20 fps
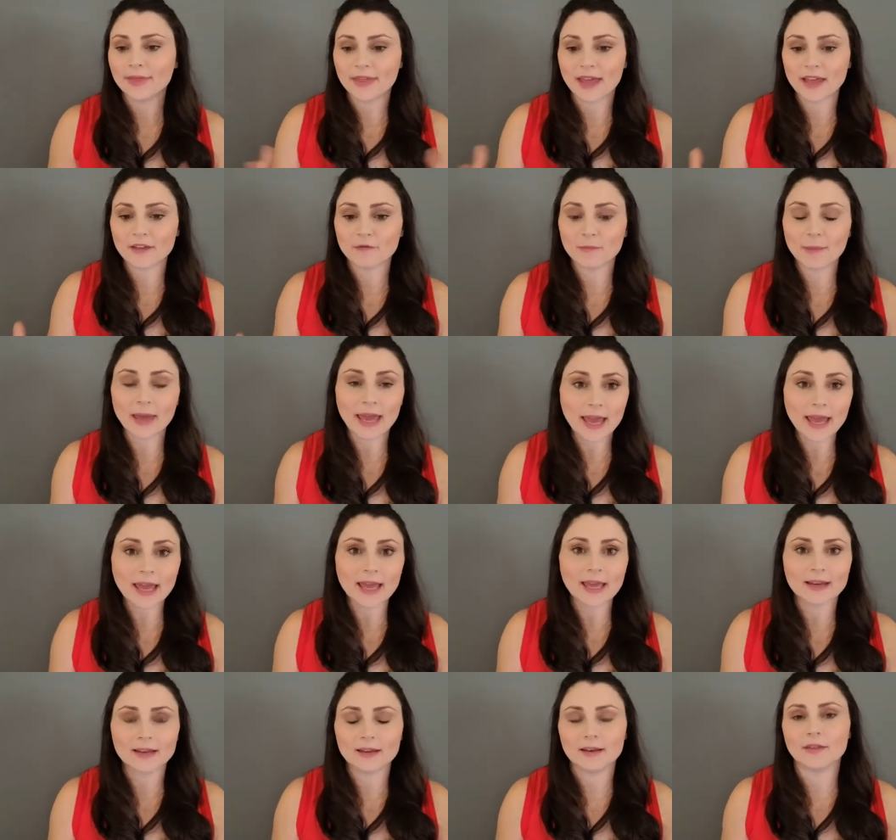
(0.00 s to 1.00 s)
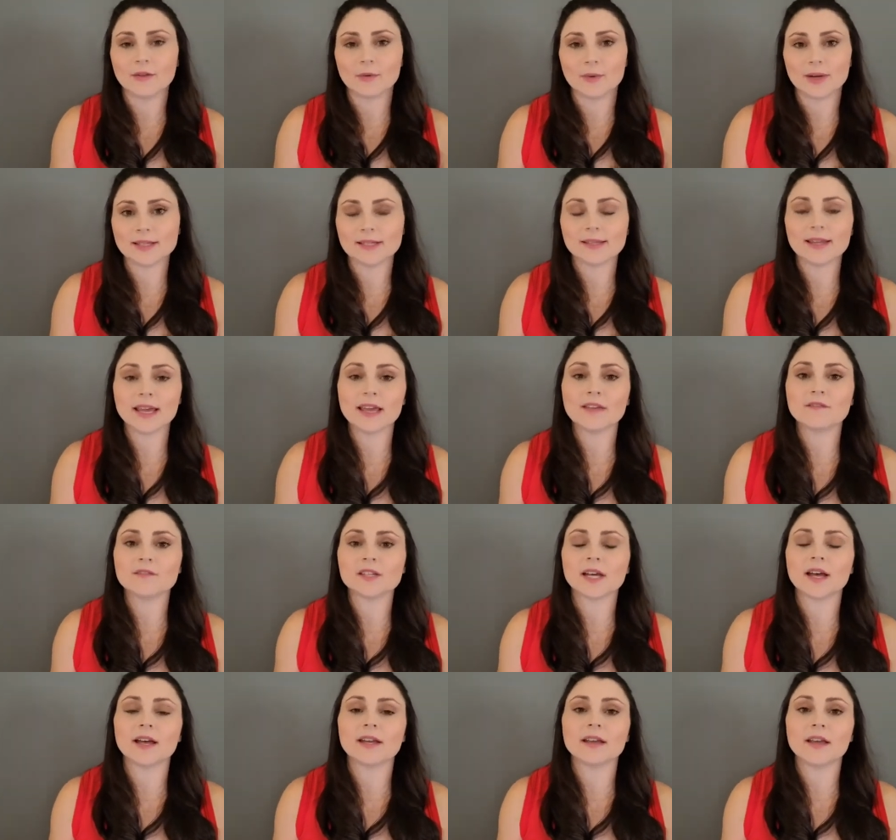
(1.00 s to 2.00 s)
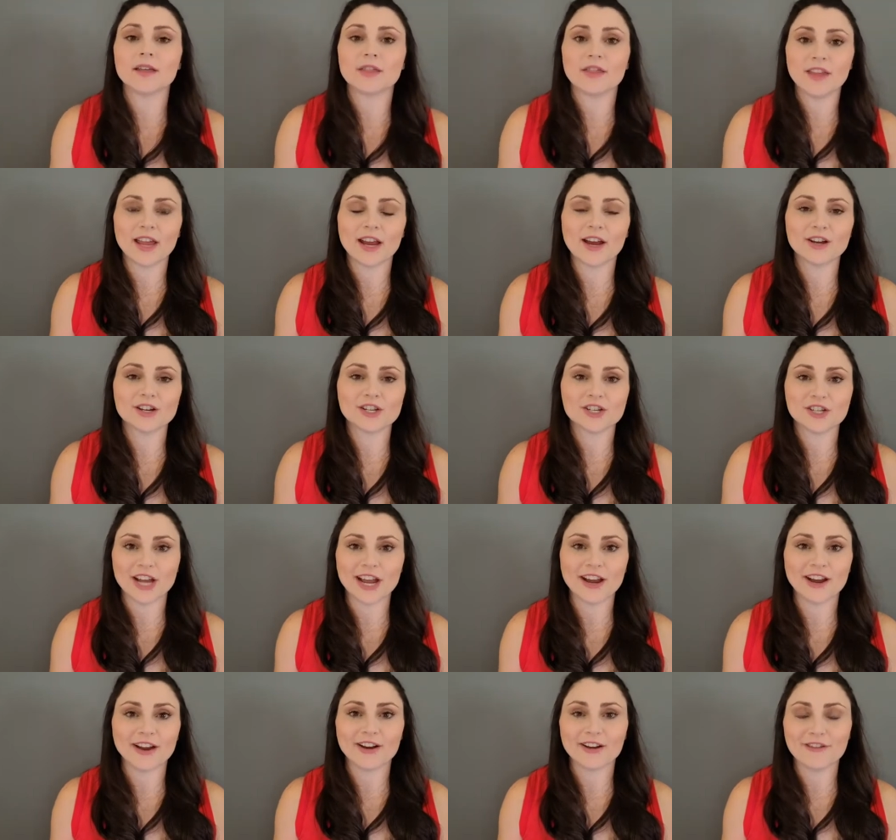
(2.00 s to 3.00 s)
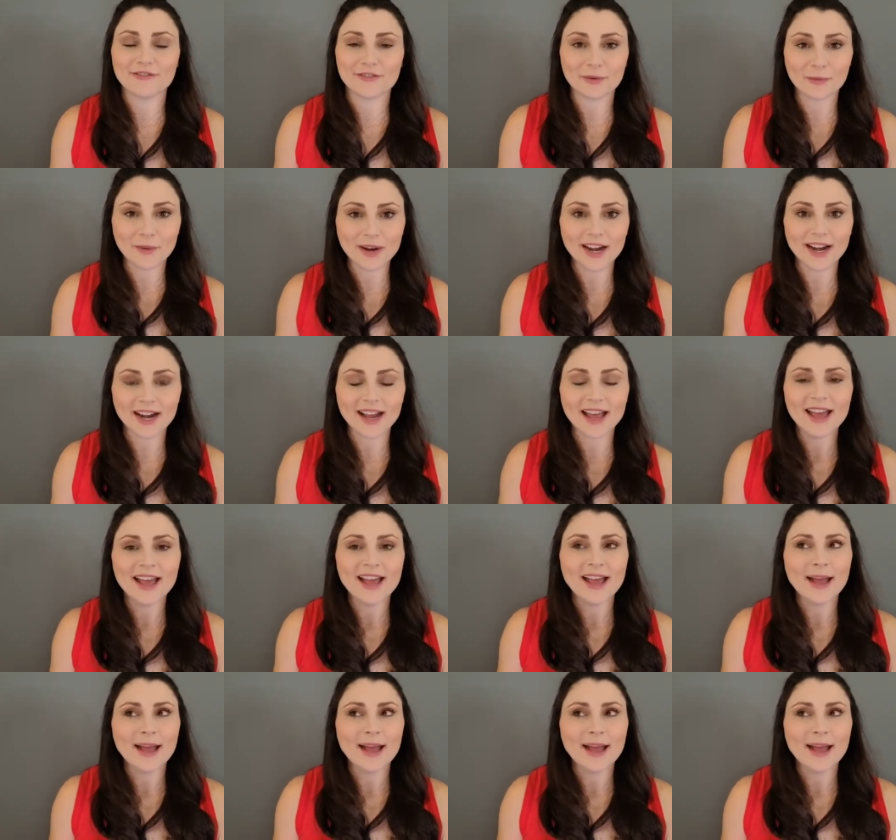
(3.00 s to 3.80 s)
they've paid, in other words, they've done their share of the work,